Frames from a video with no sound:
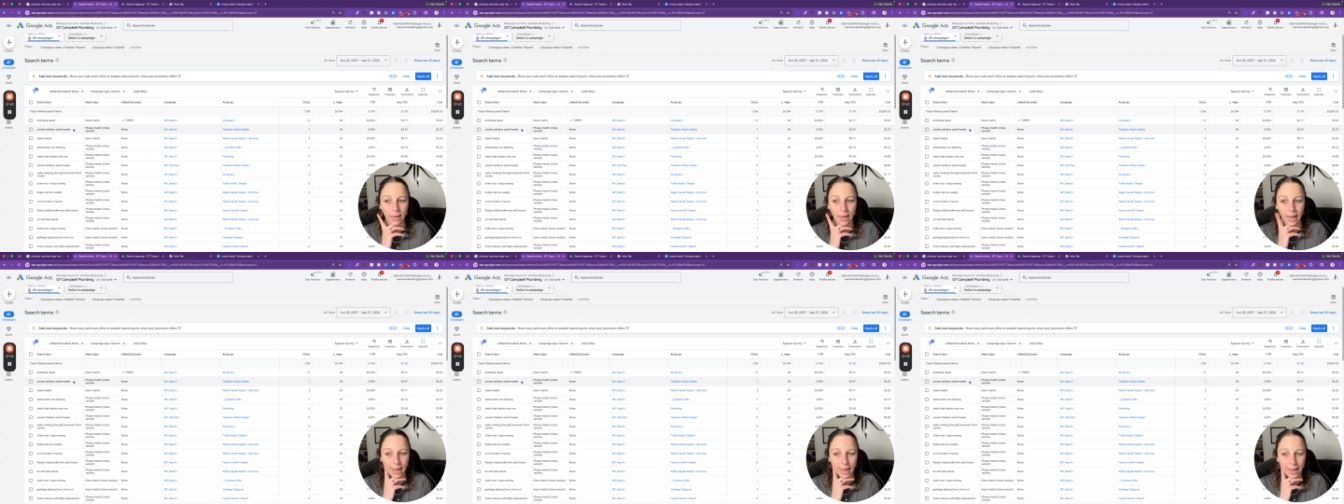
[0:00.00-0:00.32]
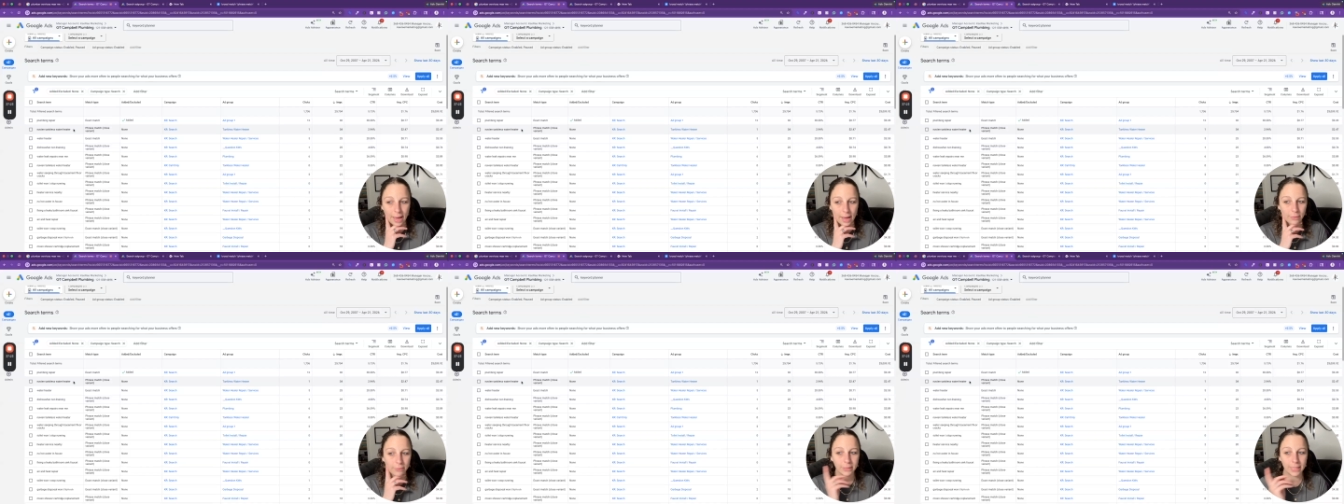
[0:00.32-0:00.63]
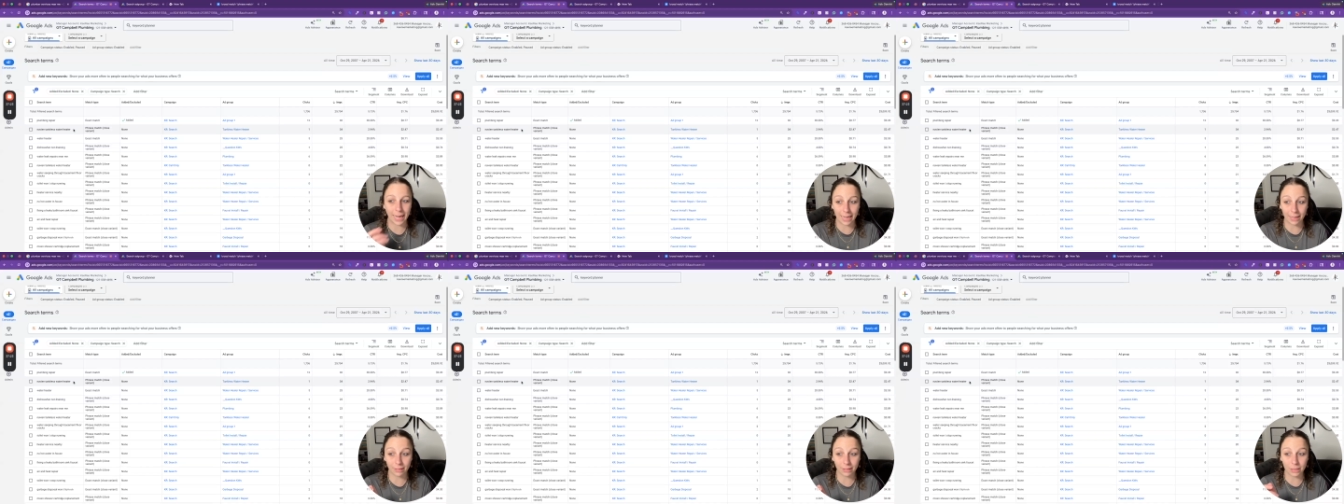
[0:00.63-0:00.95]
have
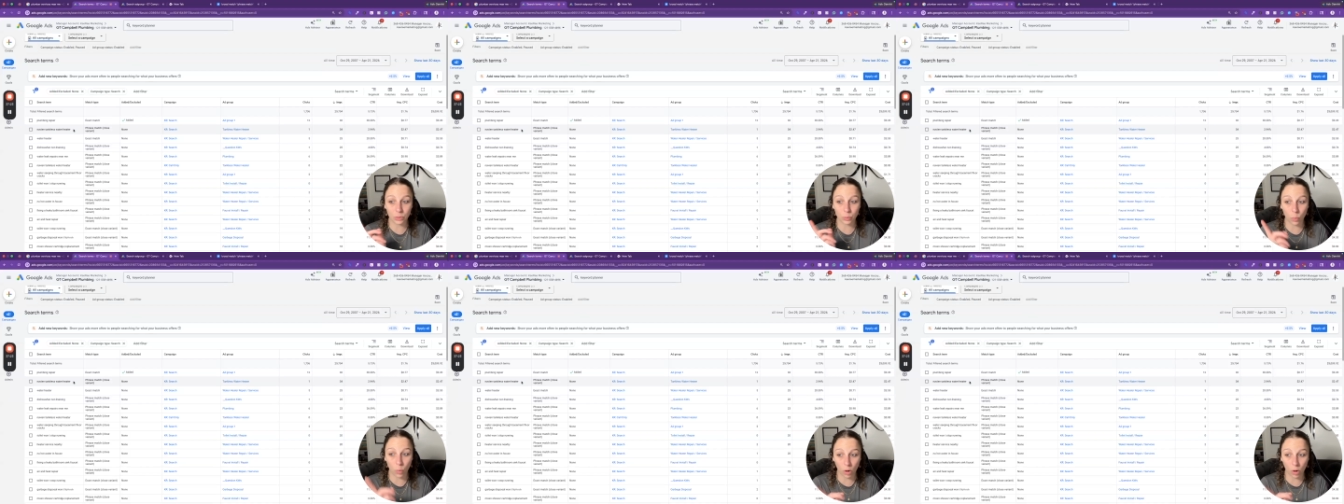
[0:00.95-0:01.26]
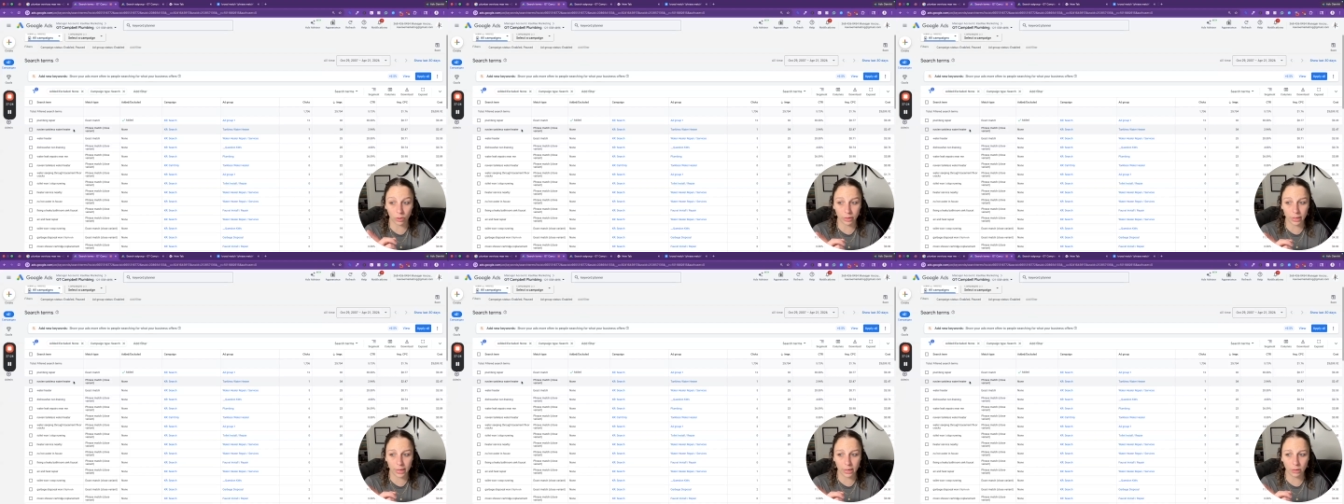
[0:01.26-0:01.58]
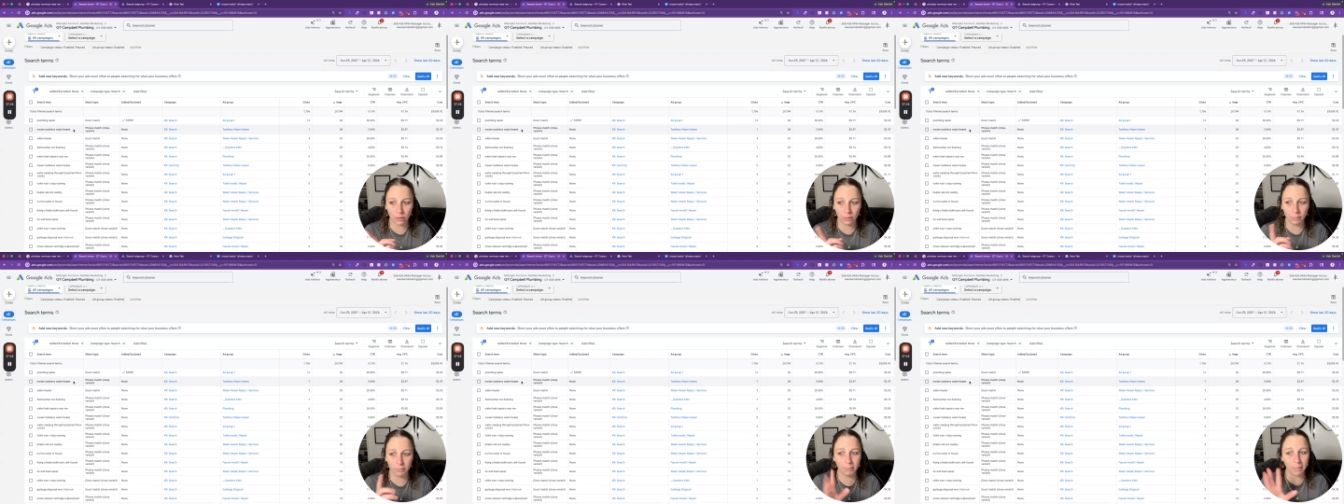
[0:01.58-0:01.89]
tankless water
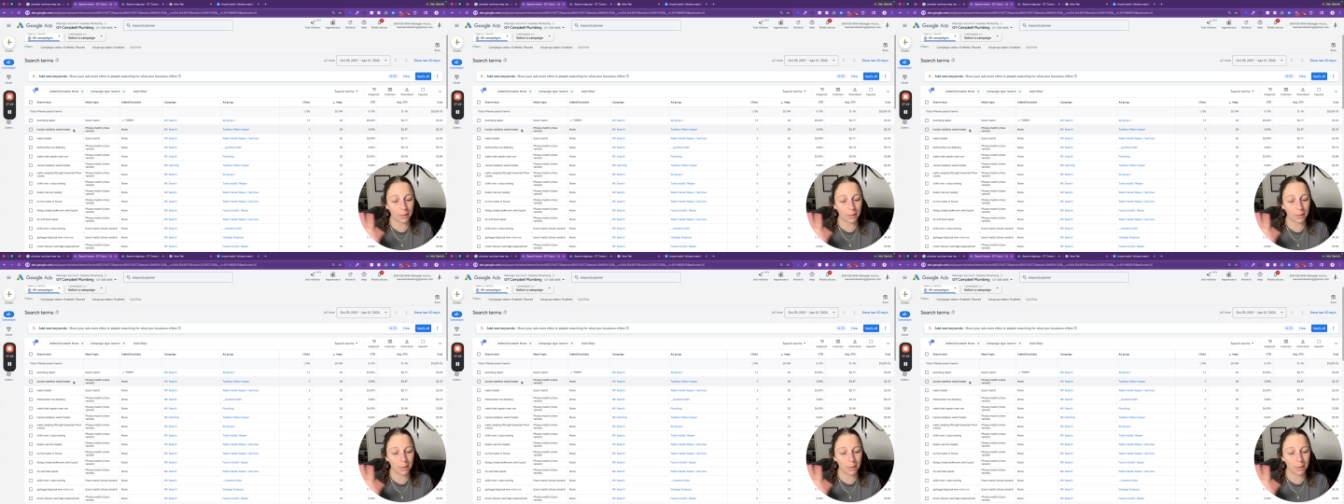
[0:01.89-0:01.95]
heater?